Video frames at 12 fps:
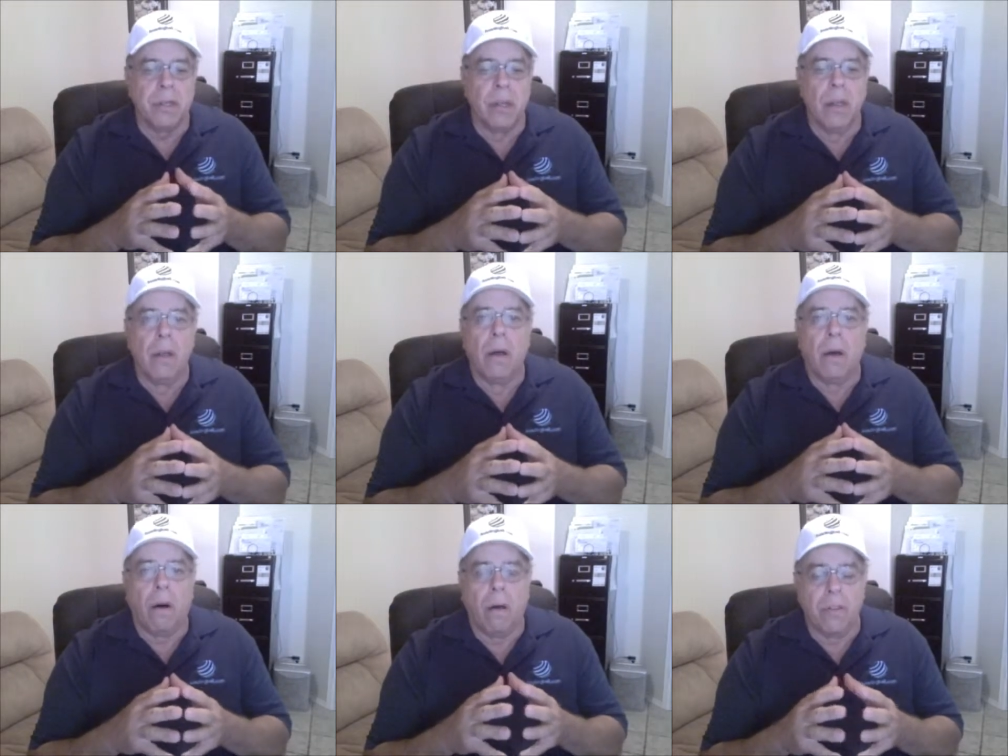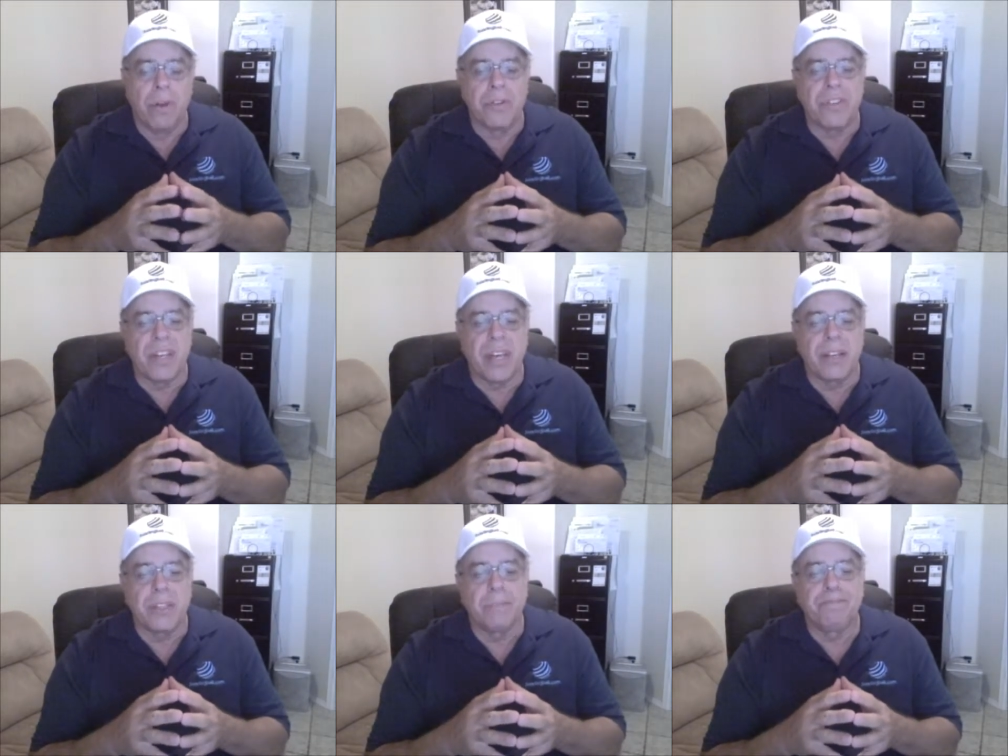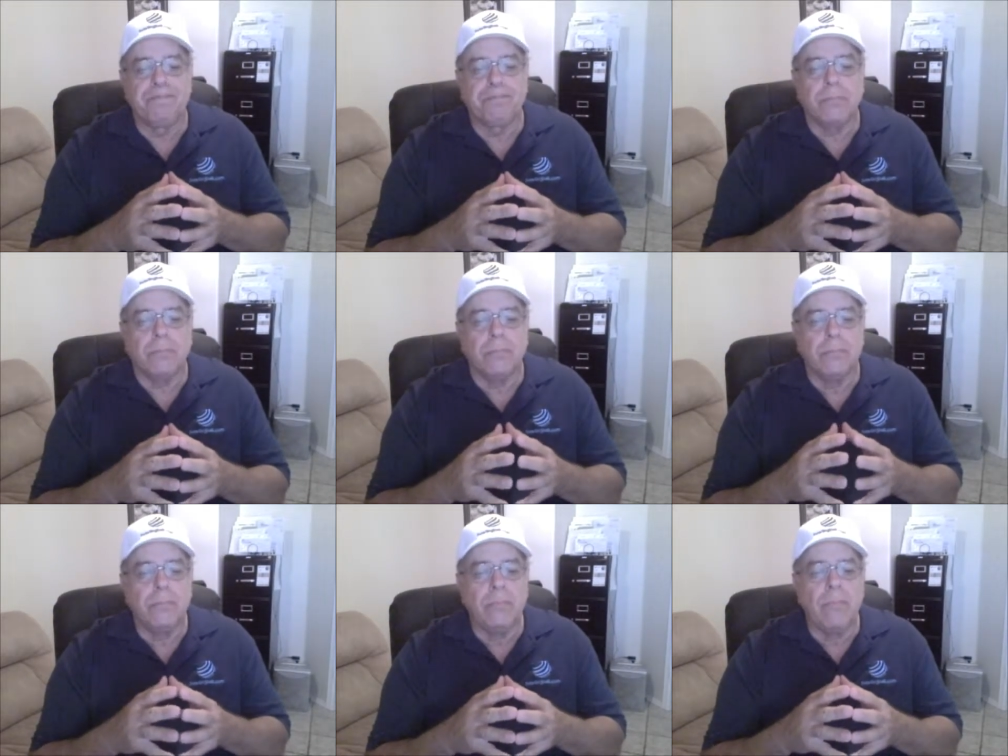and all those things.
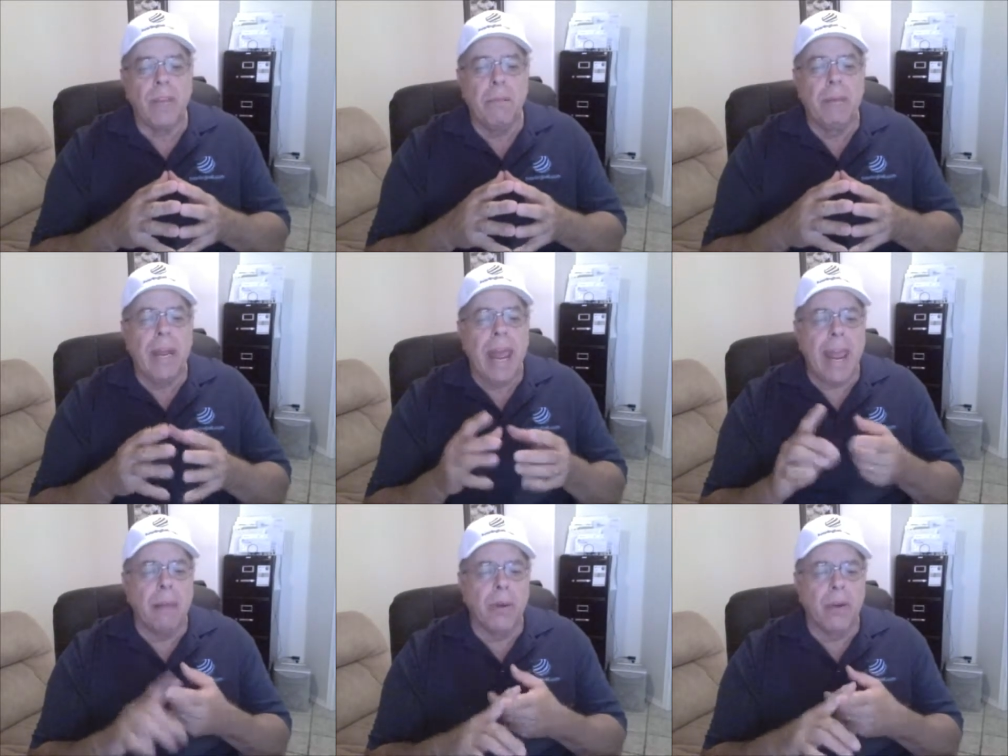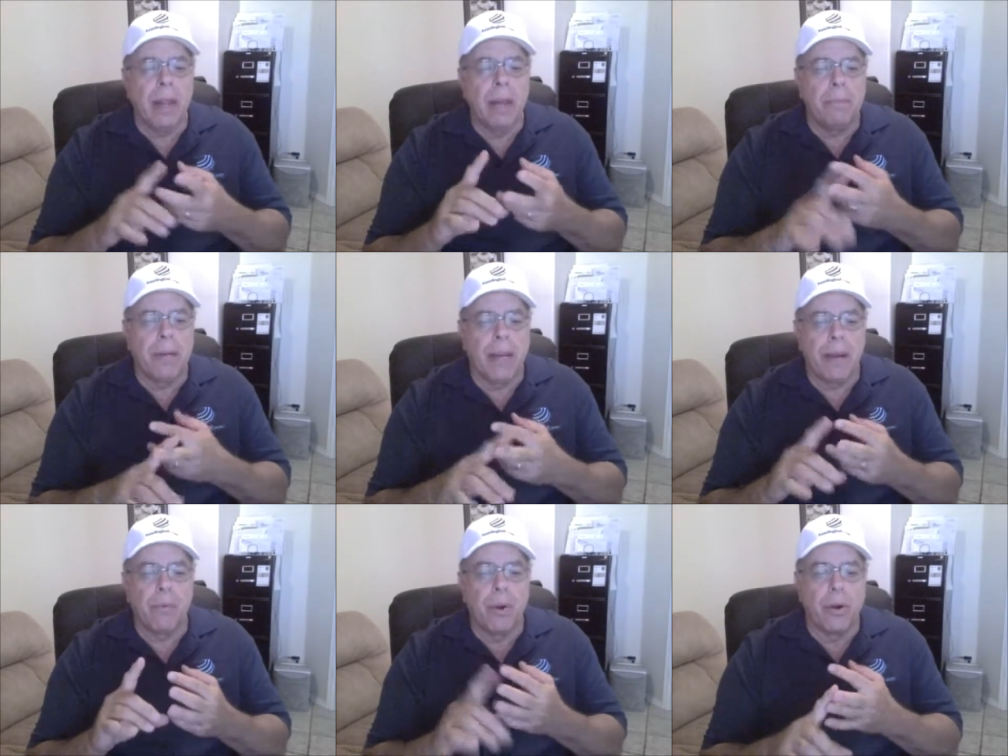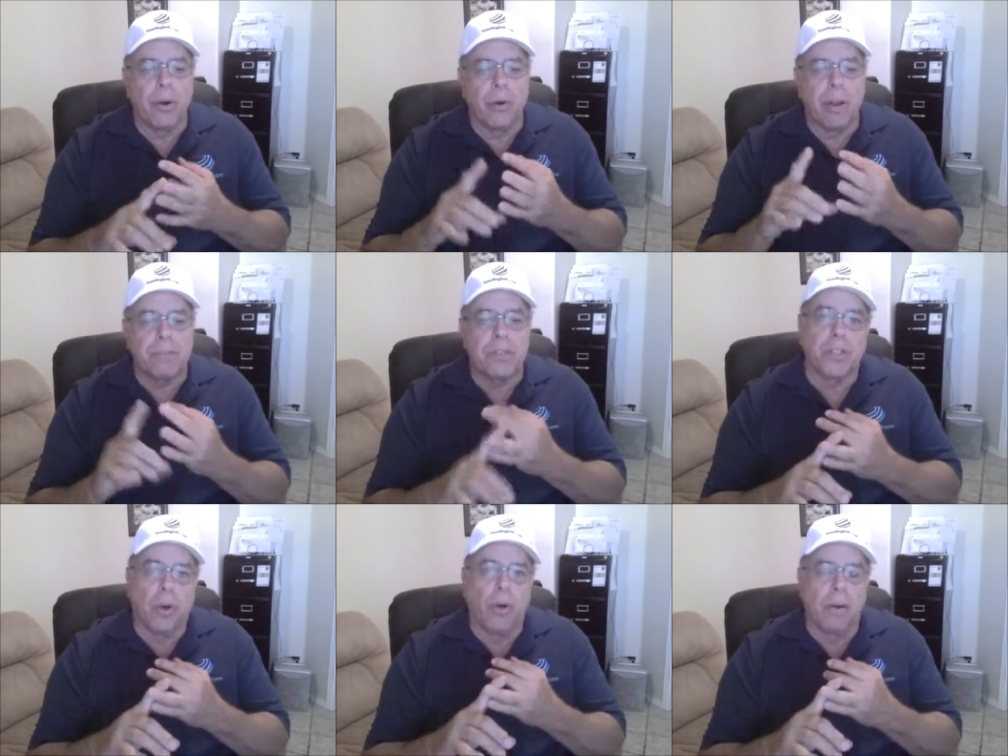But Hammer, Ebonite, Rotogrip,
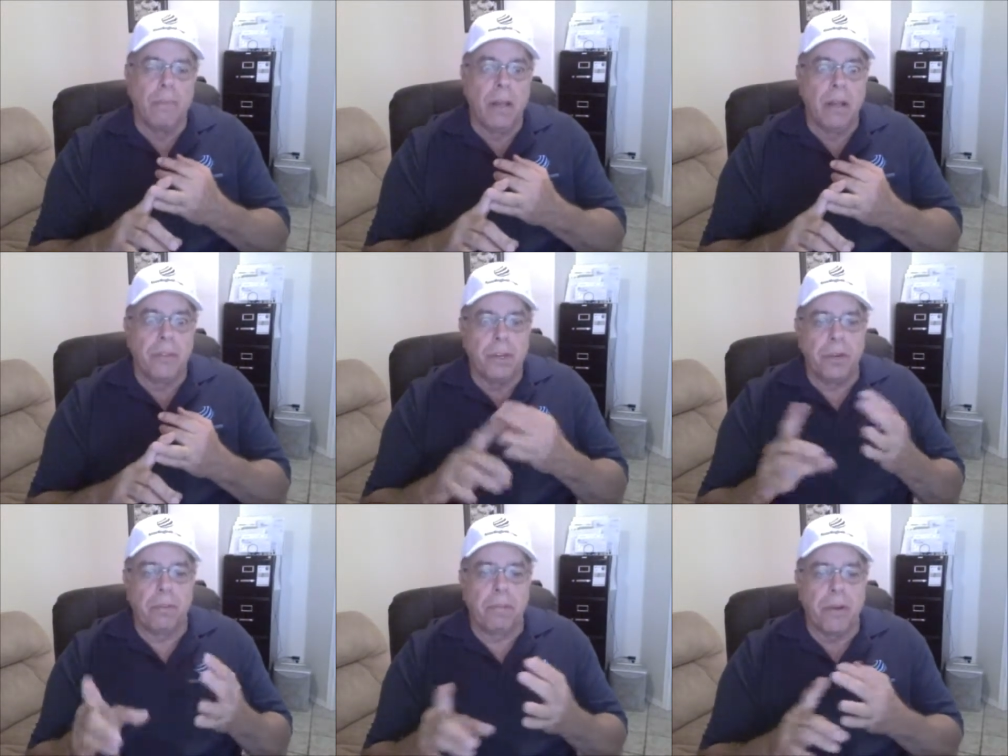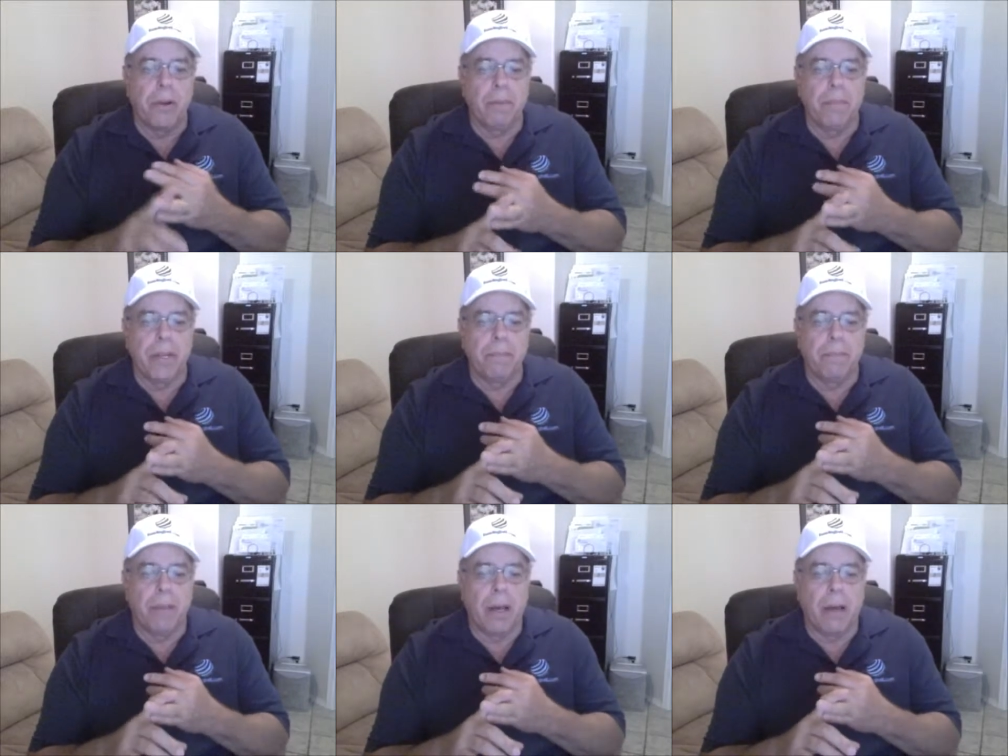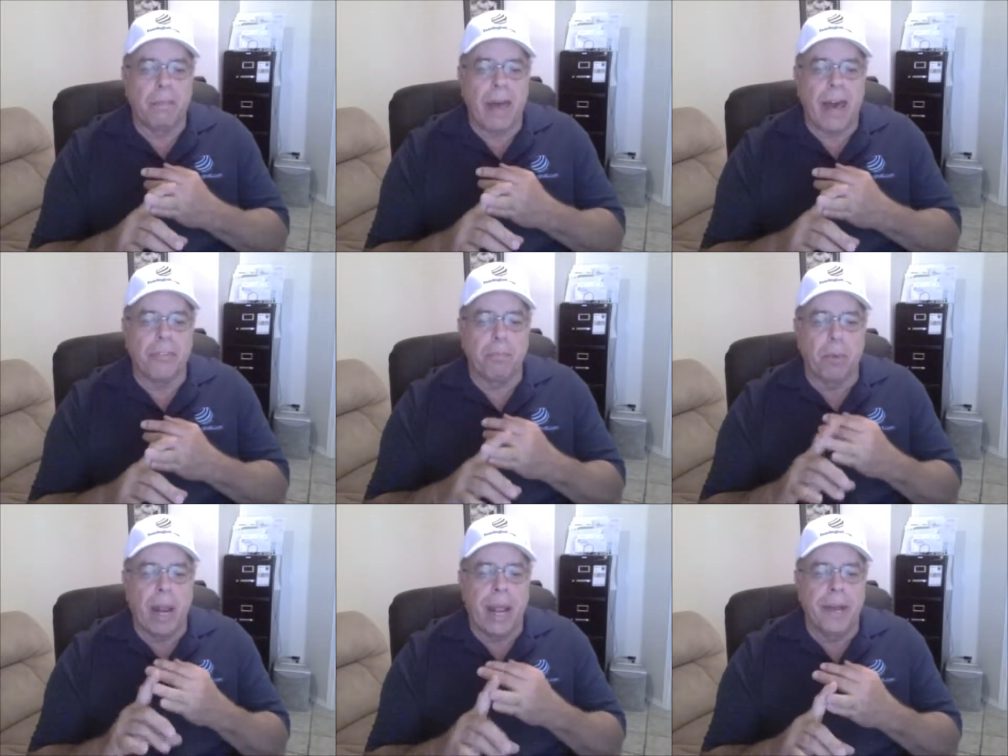Storm, the new Pyramid uh,
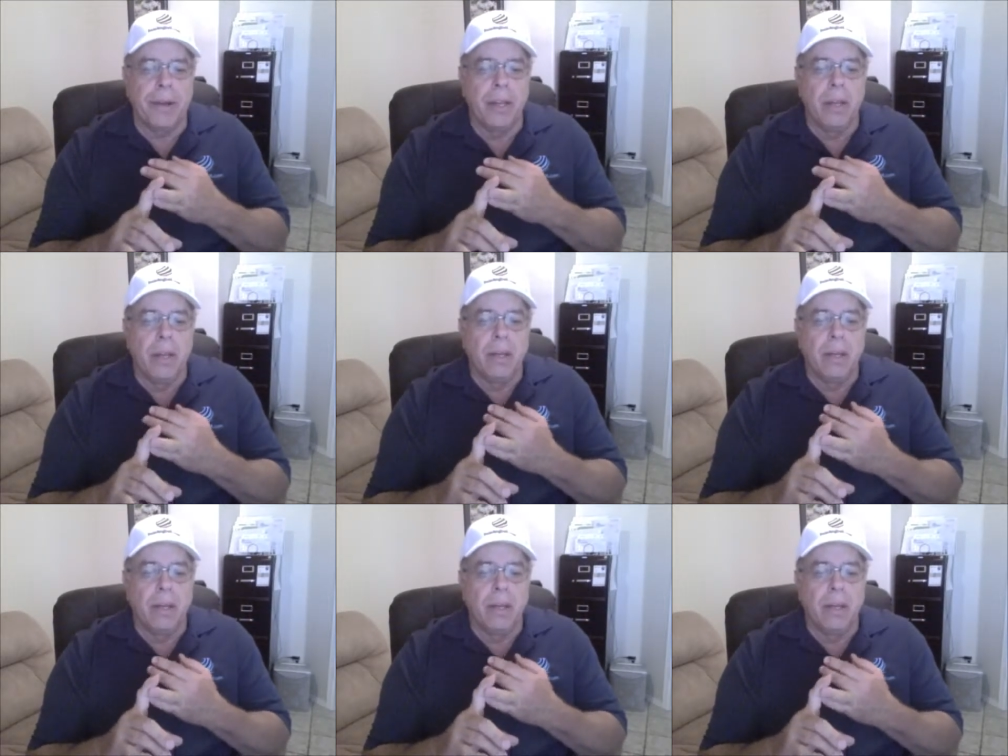Path brand,